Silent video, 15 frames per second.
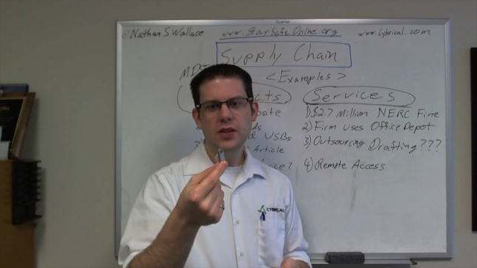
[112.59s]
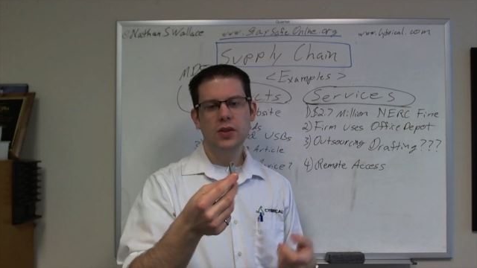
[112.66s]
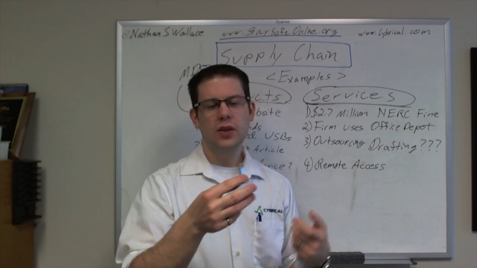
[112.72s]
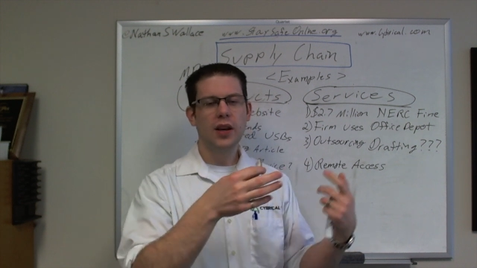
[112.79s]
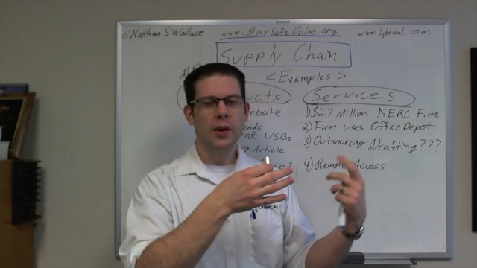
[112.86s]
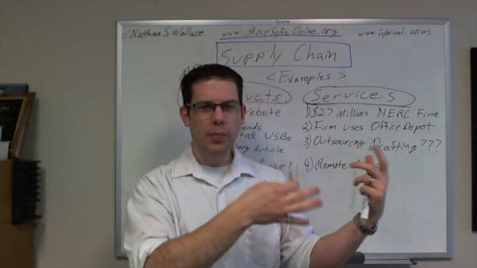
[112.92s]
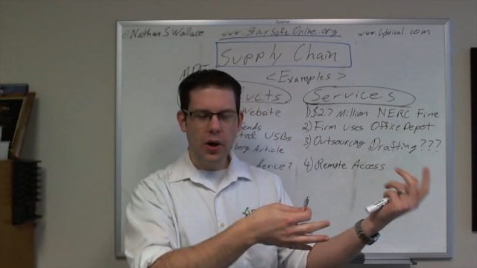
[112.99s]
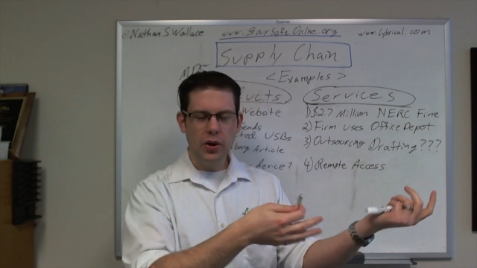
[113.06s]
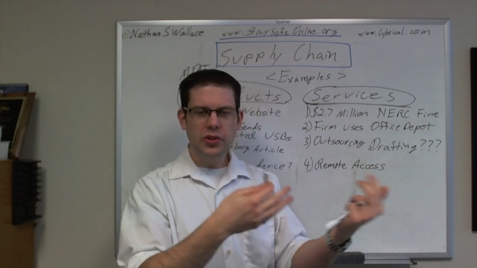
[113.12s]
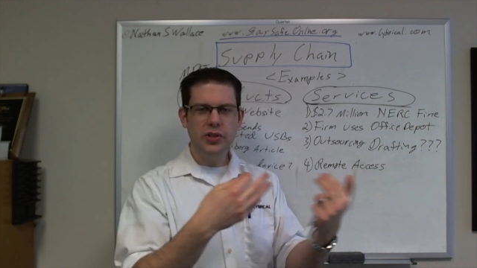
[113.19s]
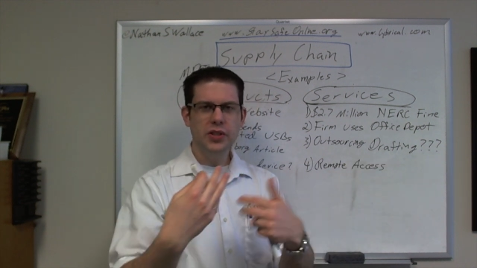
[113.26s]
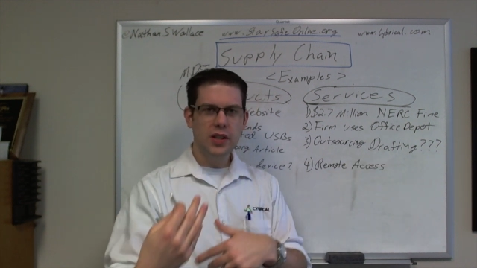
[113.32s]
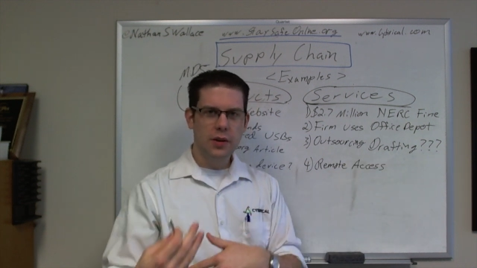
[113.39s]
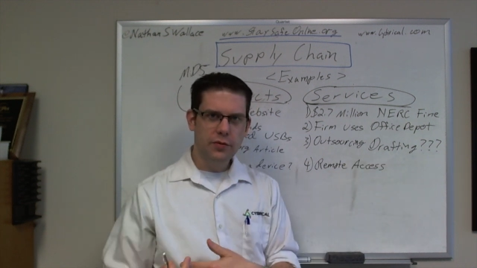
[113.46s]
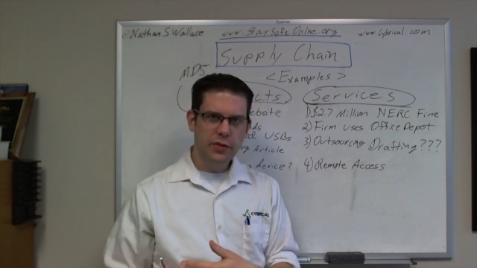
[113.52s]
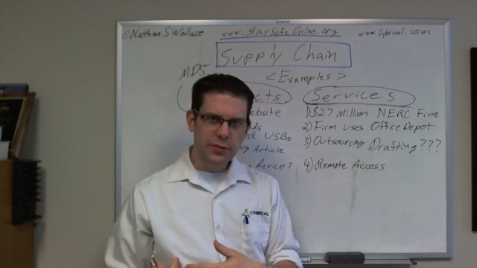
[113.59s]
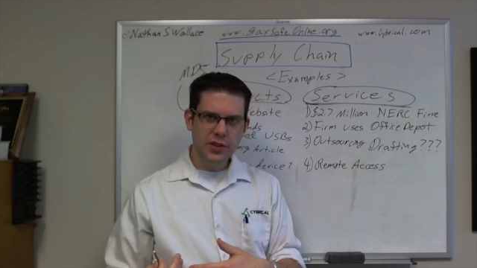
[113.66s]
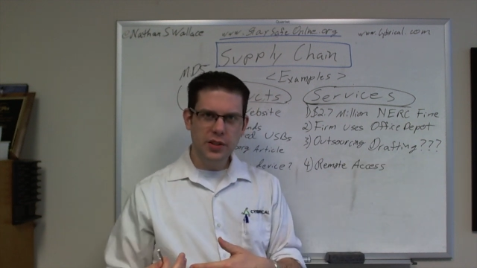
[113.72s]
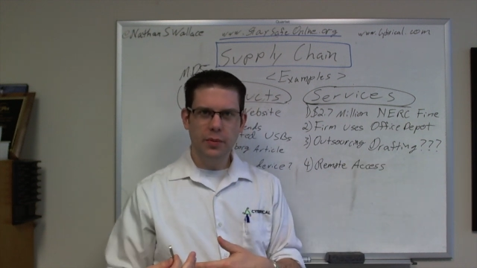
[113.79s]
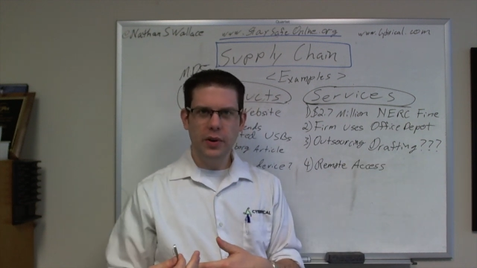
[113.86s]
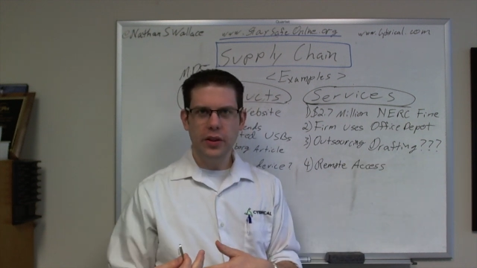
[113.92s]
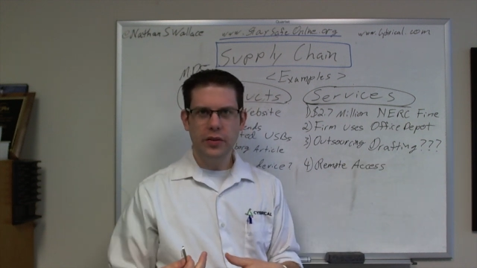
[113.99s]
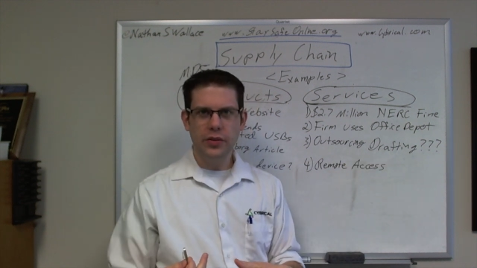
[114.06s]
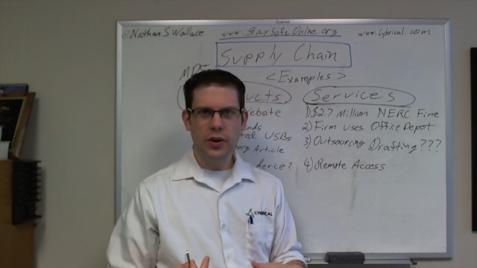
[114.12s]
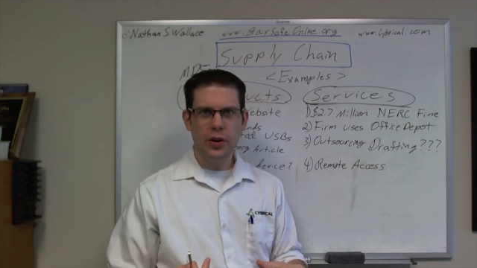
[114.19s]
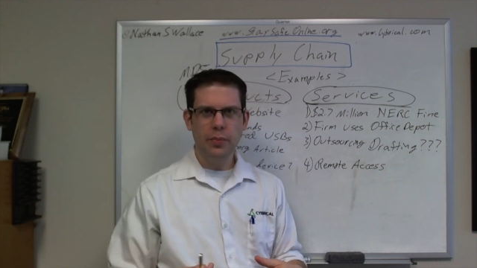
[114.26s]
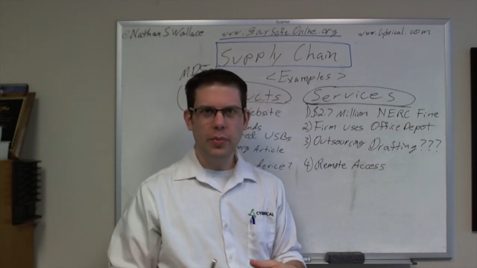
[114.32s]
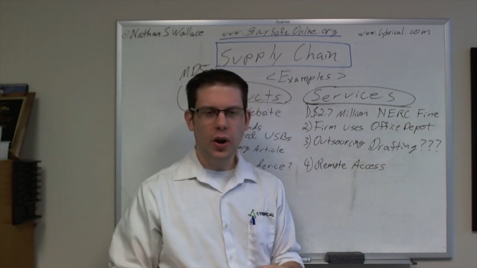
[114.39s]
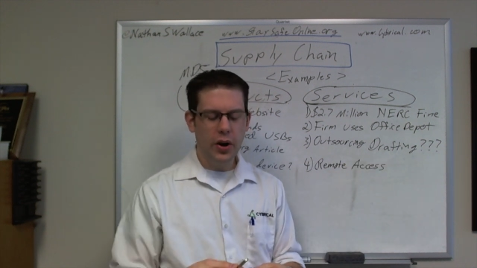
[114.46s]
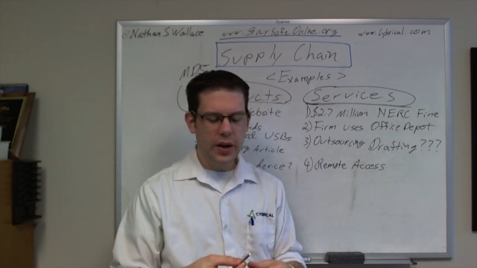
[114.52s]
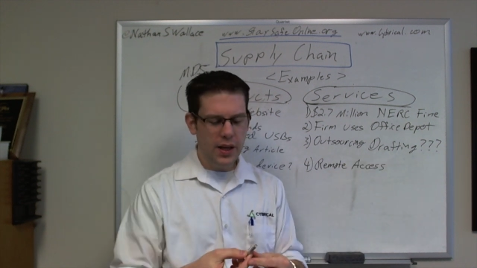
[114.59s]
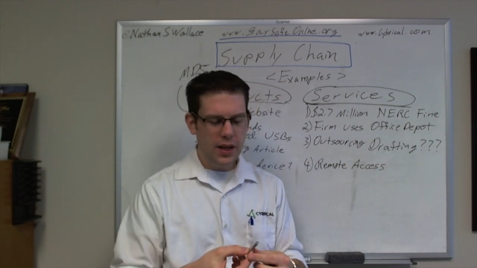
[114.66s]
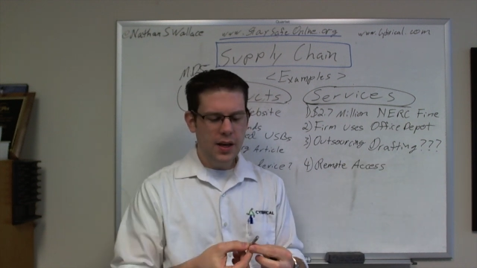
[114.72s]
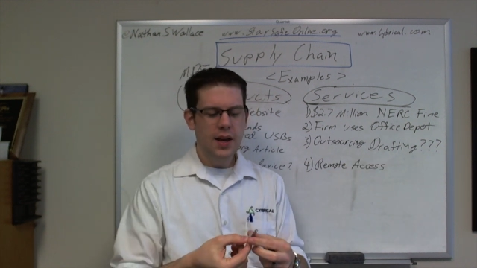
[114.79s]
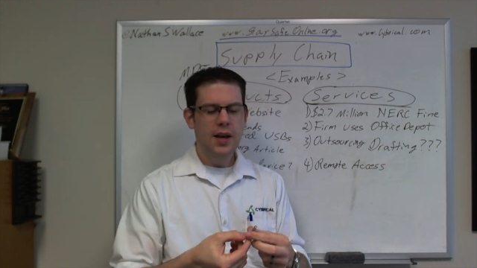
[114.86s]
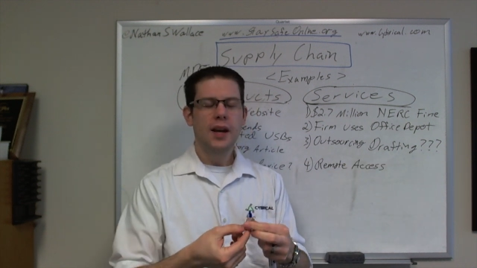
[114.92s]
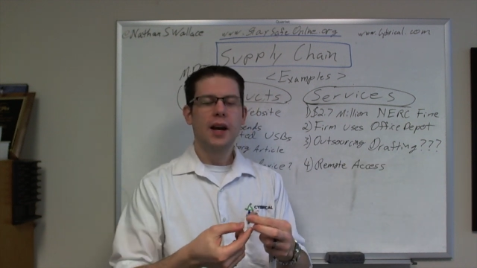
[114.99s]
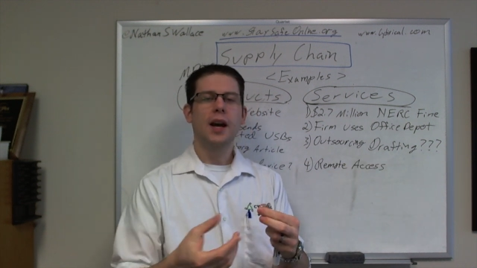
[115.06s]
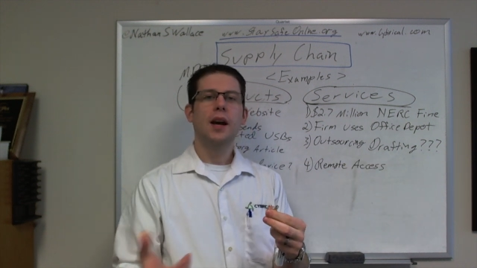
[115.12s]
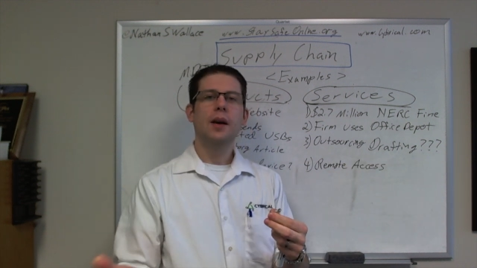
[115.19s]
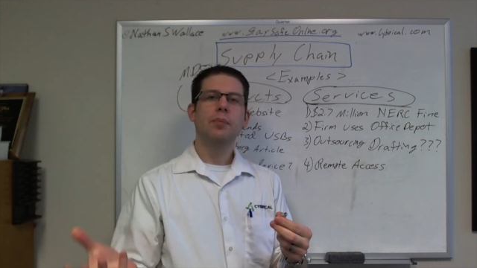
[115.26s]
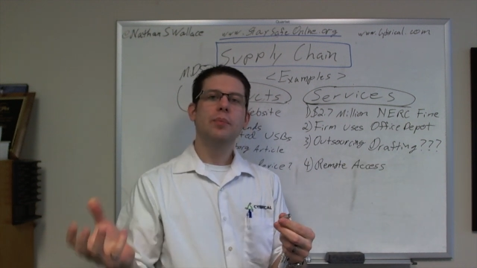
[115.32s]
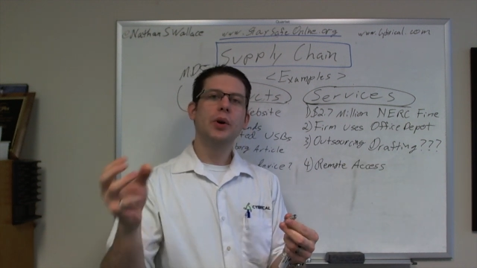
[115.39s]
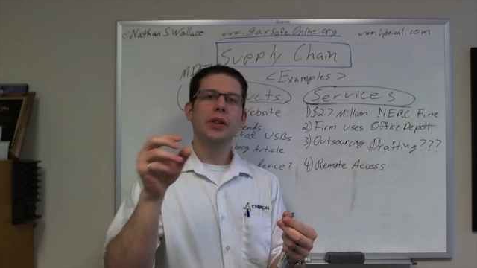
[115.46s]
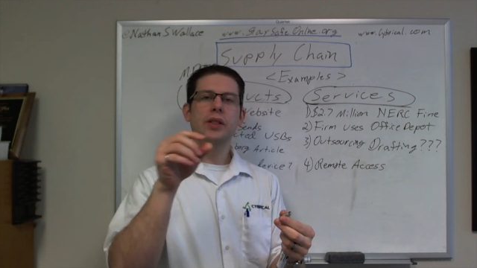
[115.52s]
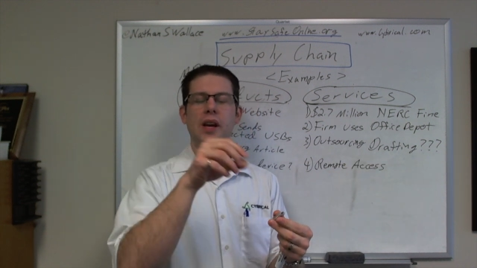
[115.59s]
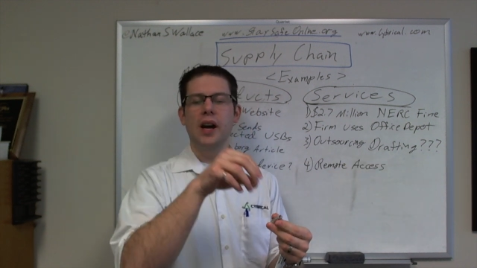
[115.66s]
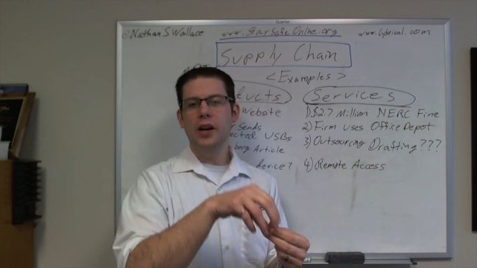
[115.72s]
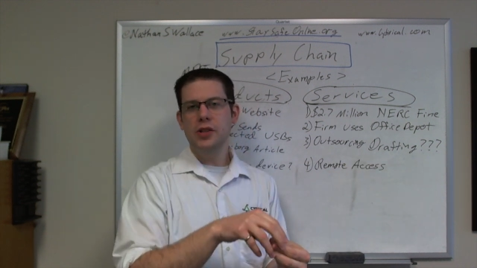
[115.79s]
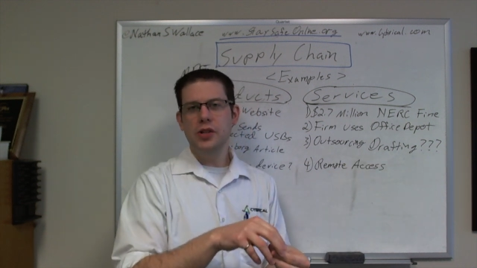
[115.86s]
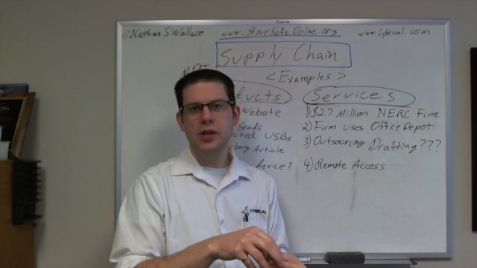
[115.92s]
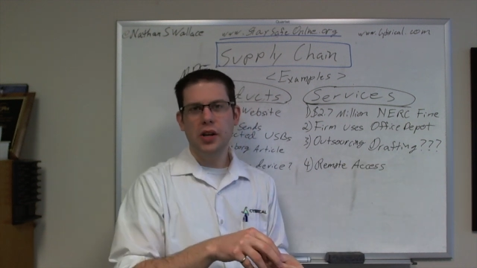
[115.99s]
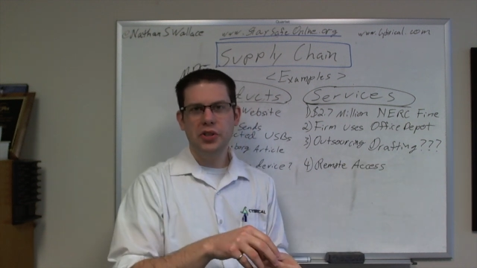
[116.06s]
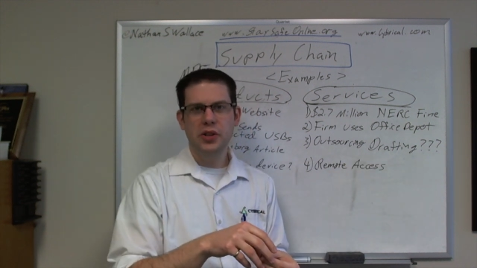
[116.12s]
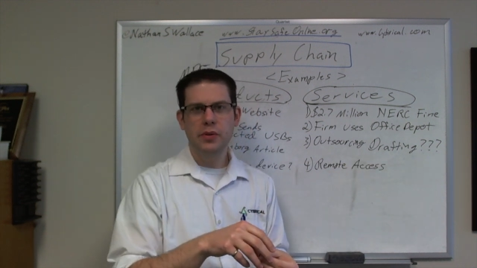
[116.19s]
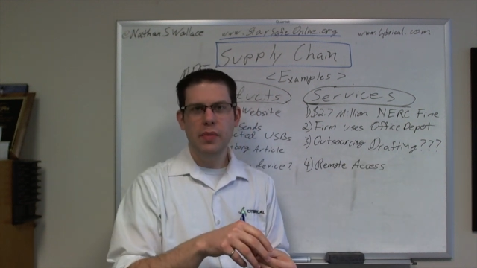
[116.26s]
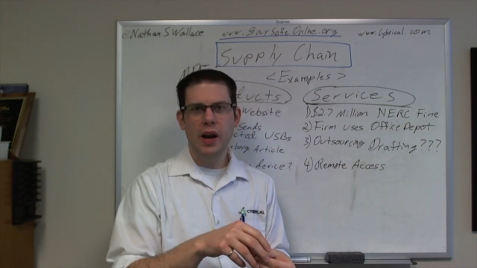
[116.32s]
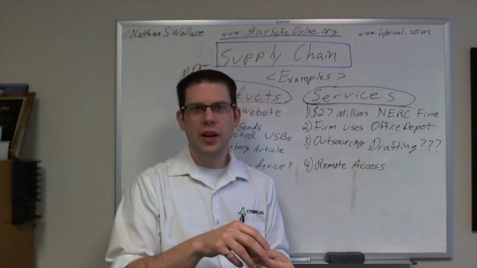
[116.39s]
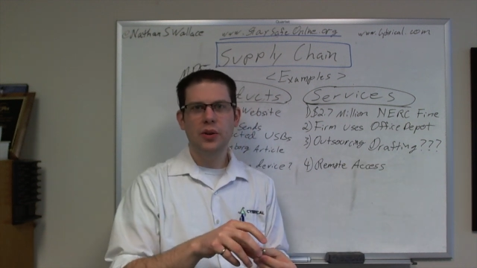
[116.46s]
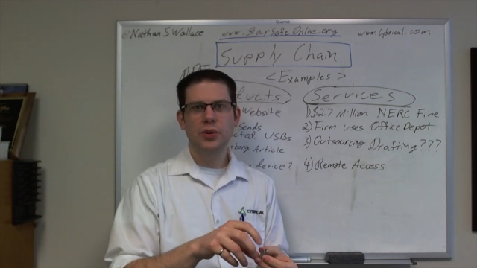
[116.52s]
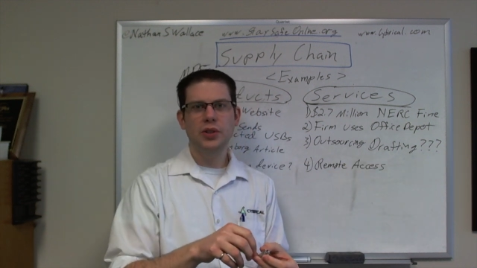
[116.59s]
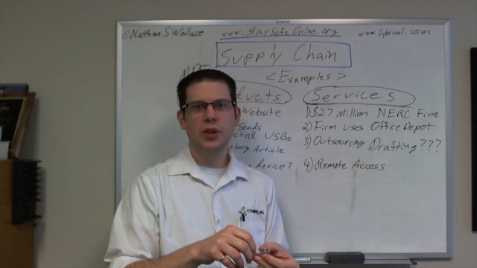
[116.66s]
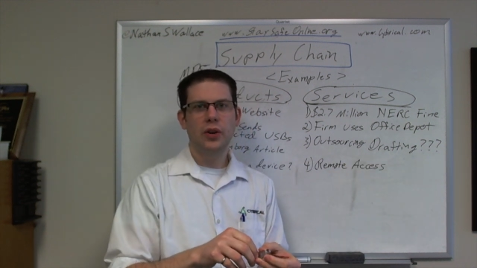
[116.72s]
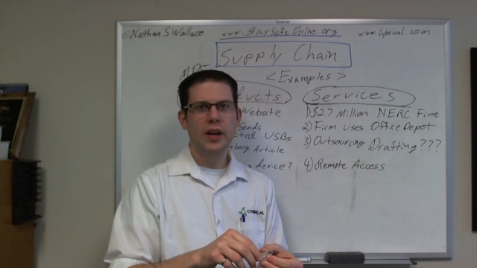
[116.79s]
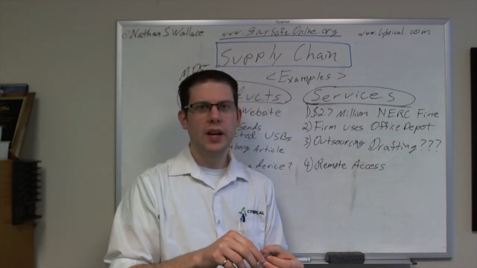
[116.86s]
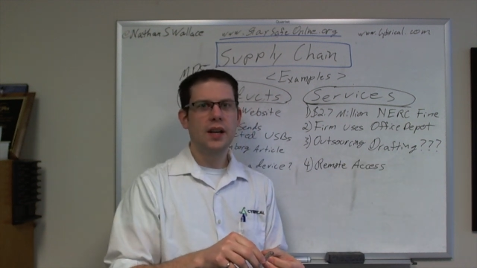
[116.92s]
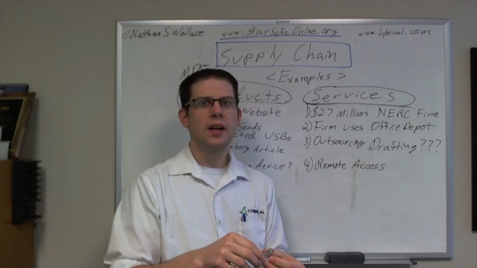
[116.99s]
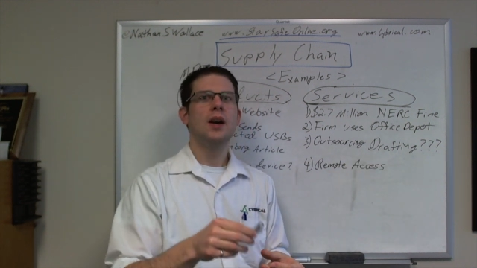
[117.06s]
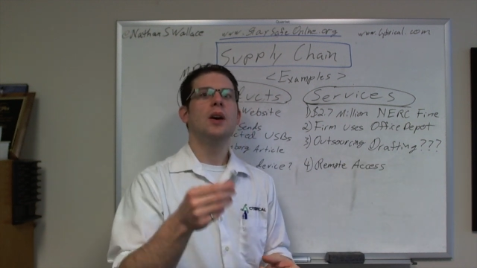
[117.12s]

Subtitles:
so they purchased them from some other third party, put their instruction manuals on it.